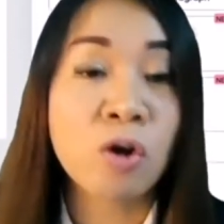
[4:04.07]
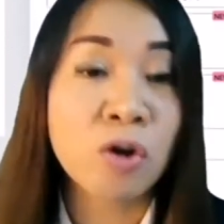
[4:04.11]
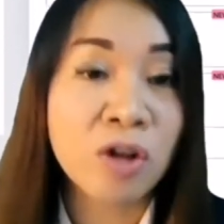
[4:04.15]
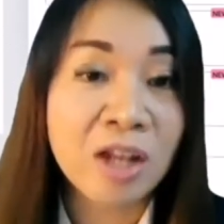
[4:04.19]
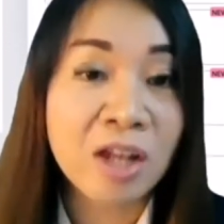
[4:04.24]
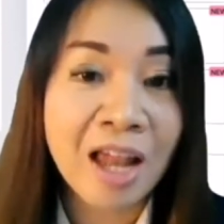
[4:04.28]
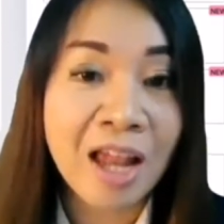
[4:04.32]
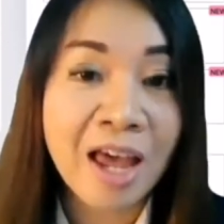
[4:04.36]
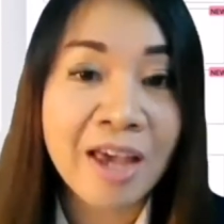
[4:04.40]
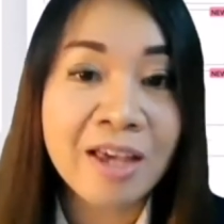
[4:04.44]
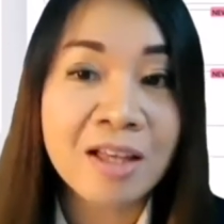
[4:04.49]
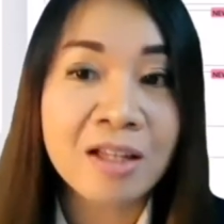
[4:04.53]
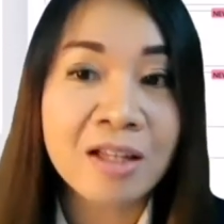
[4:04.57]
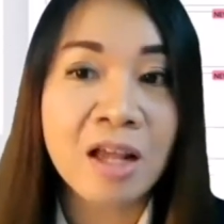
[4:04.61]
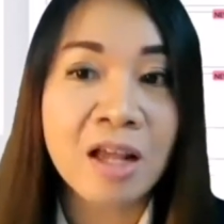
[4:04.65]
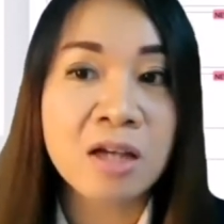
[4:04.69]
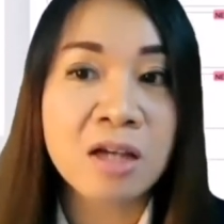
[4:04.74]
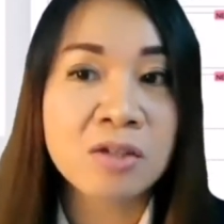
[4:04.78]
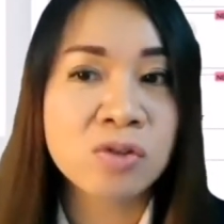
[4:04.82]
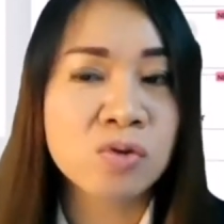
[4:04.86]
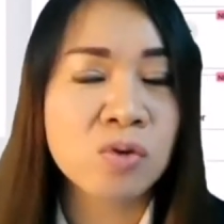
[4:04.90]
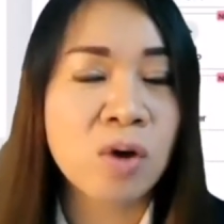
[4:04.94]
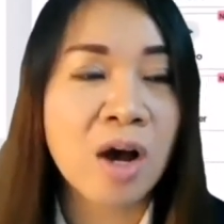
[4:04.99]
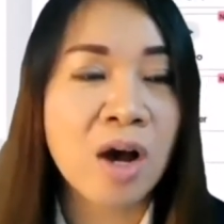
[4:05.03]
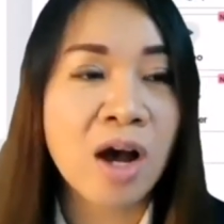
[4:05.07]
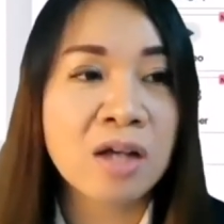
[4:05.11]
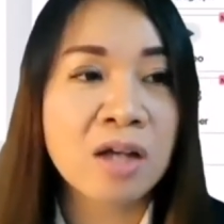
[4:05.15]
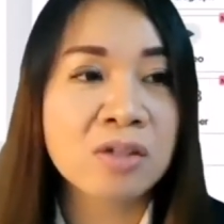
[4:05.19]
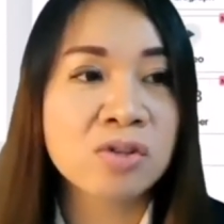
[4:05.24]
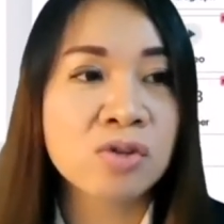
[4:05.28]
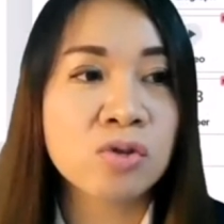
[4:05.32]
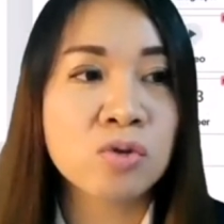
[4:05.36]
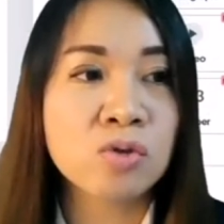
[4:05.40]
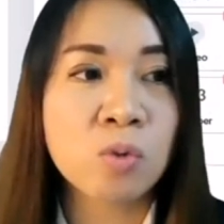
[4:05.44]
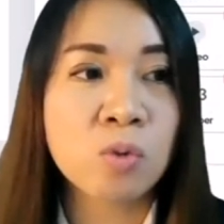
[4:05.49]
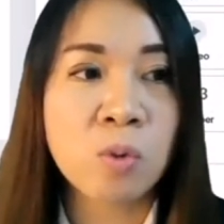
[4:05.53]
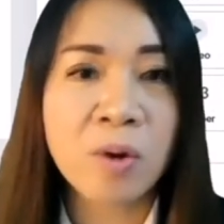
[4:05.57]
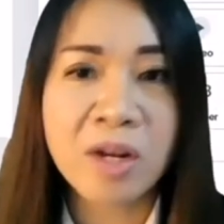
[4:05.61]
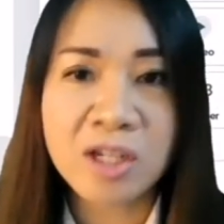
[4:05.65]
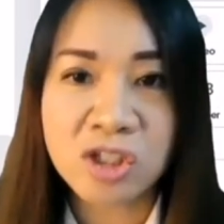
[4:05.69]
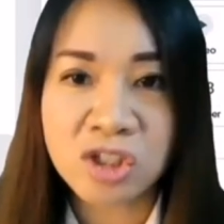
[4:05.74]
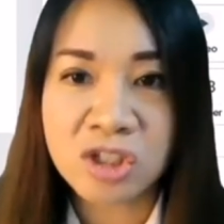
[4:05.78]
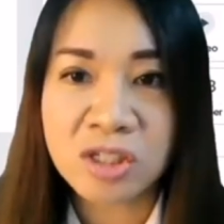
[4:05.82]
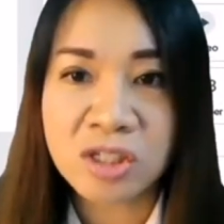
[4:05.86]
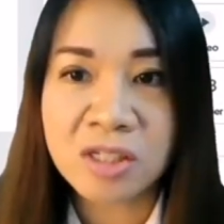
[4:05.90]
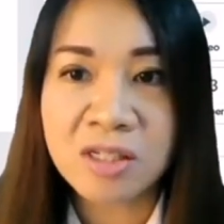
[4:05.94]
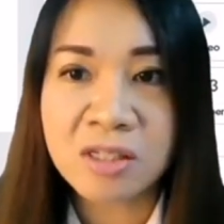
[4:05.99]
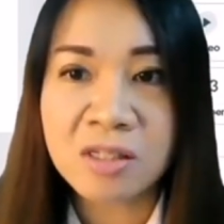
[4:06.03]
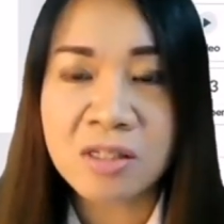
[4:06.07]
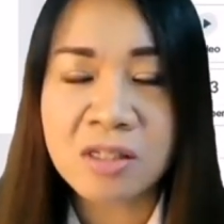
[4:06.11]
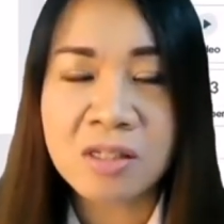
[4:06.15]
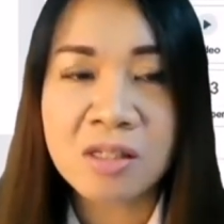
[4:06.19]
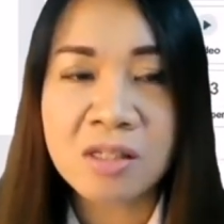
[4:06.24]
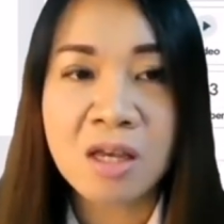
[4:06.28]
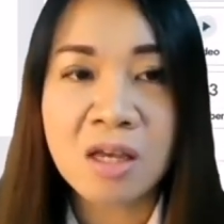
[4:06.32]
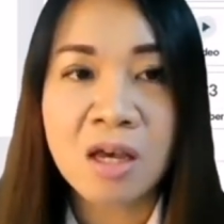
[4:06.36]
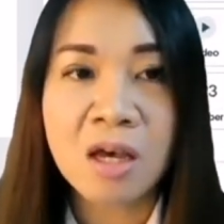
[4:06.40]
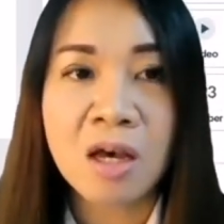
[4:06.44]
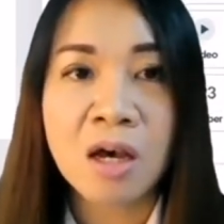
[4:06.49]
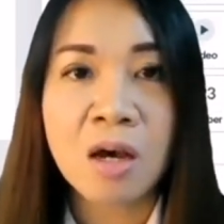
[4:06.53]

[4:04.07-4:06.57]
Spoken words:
online class, to ask you questions